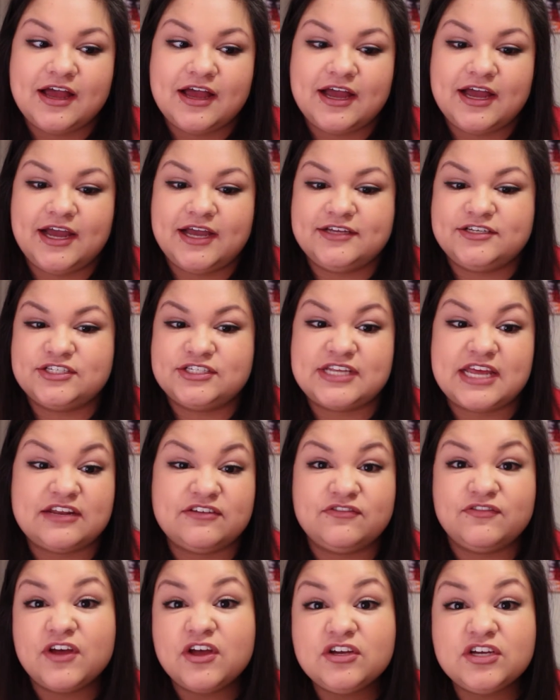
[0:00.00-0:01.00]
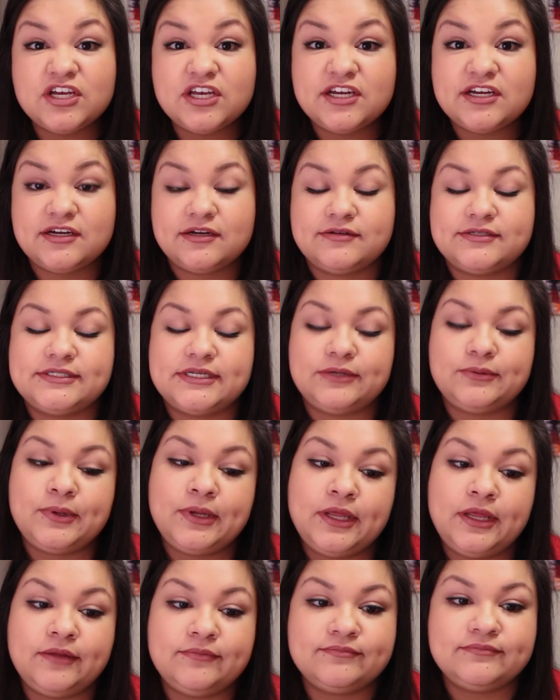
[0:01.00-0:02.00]
I just hadn't felt good, and I was like,
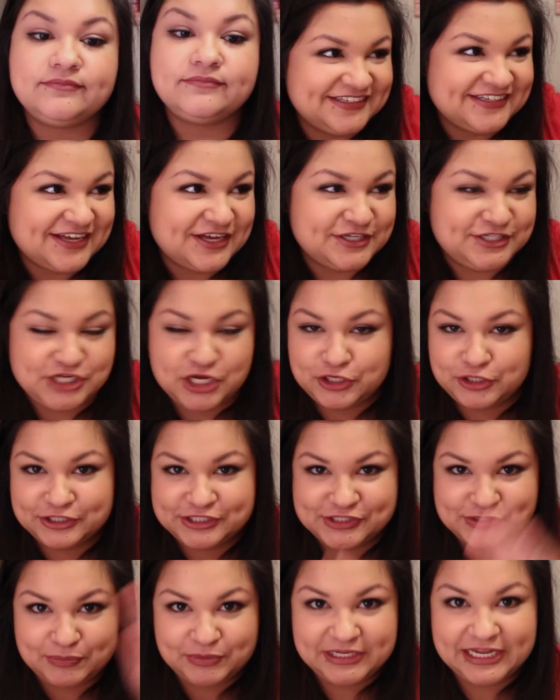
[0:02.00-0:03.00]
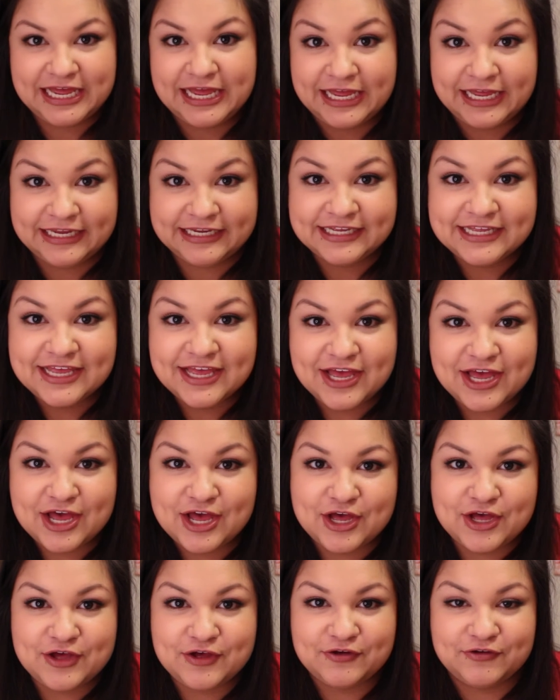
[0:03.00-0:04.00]
well, a Duggar supply
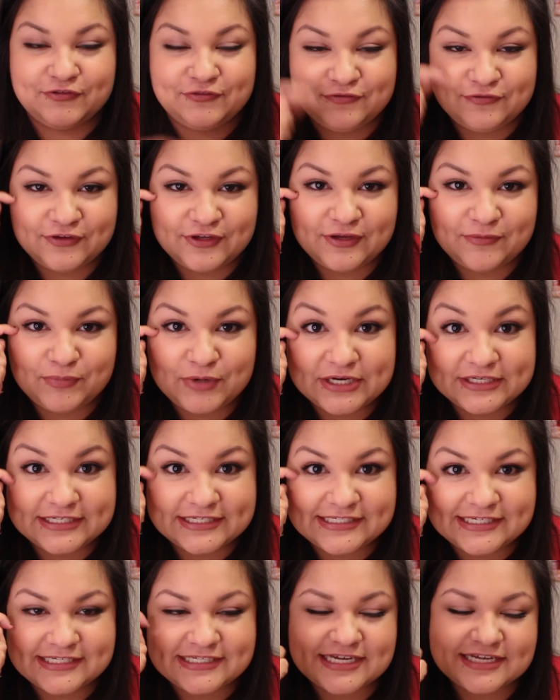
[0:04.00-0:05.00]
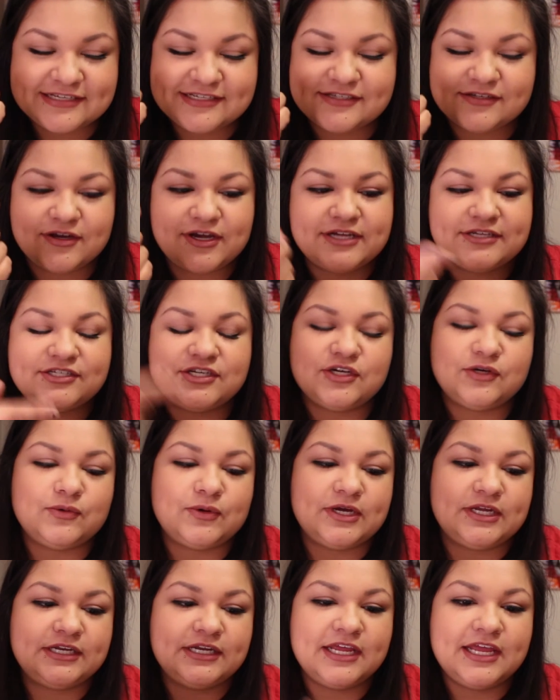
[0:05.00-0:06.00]
of pregnancy tests, so I took
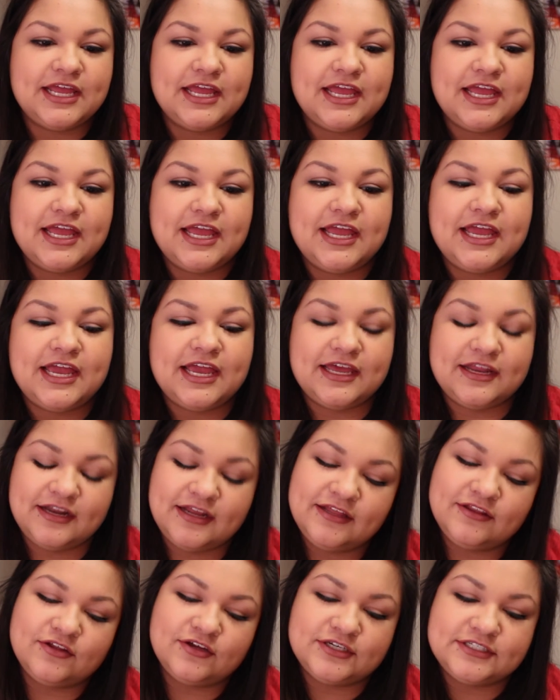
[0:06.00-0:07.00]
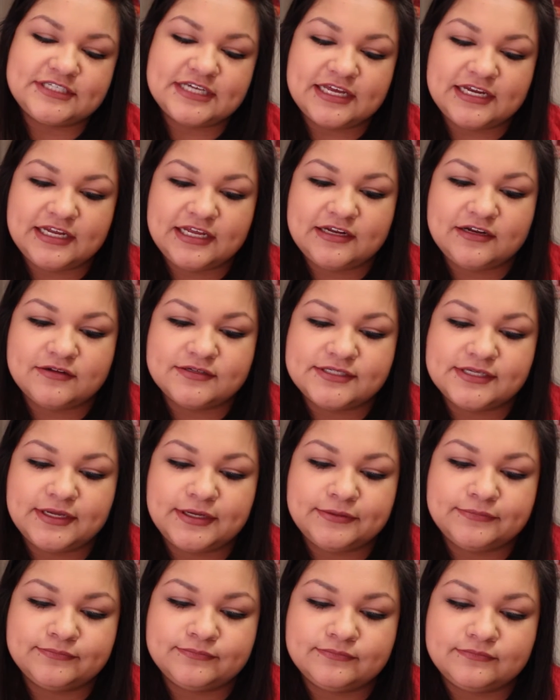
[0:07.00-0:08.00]
one, and I looked at it, and I was
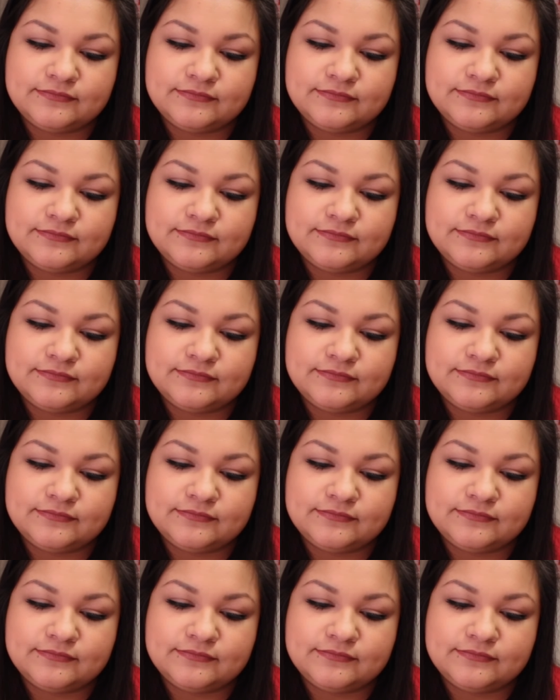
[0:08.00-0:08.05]
like,